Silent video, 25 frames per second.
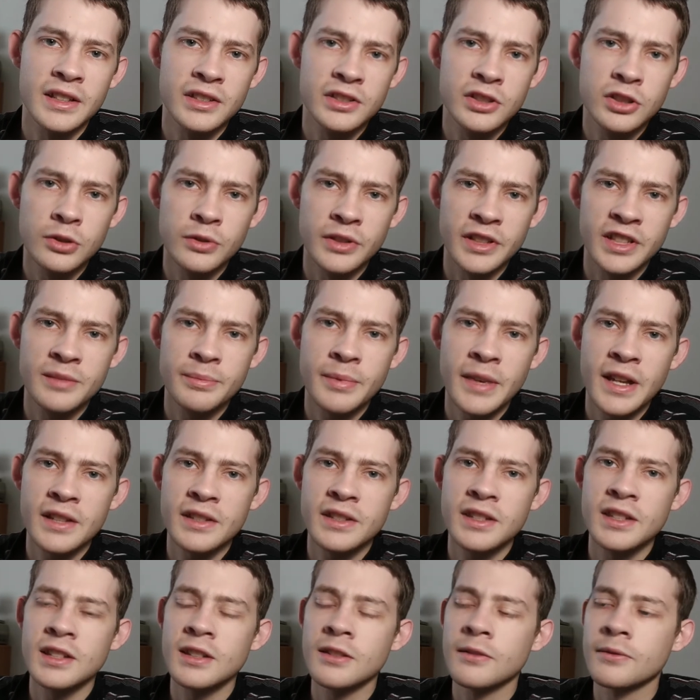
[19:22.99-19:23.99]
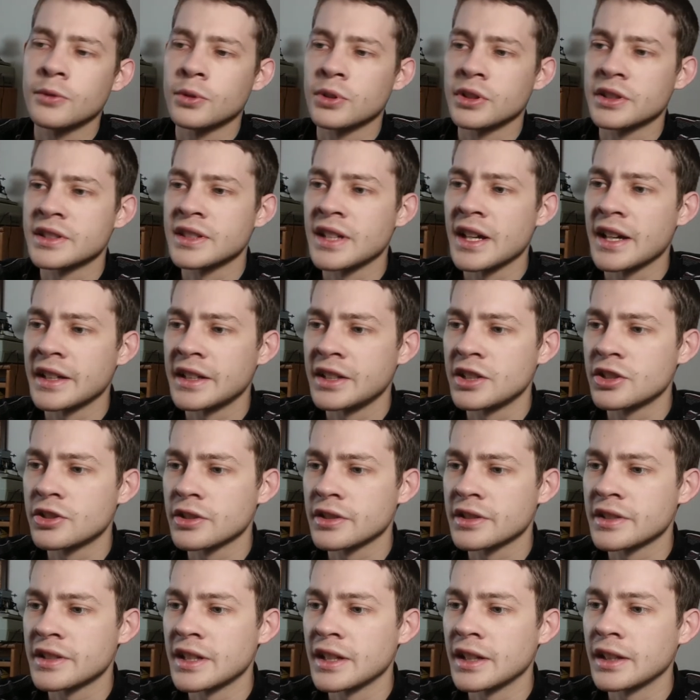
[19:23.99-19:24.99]
it's too expensive or it's not
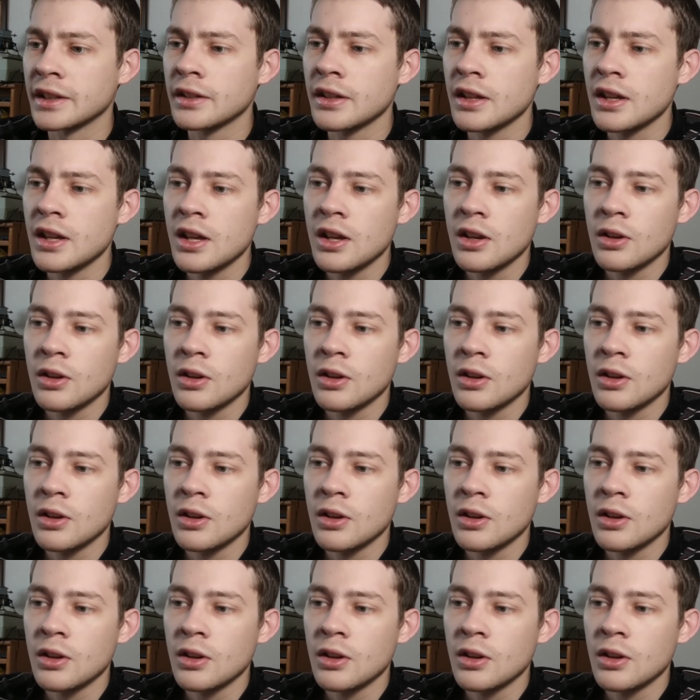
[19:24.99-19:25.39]
interesting,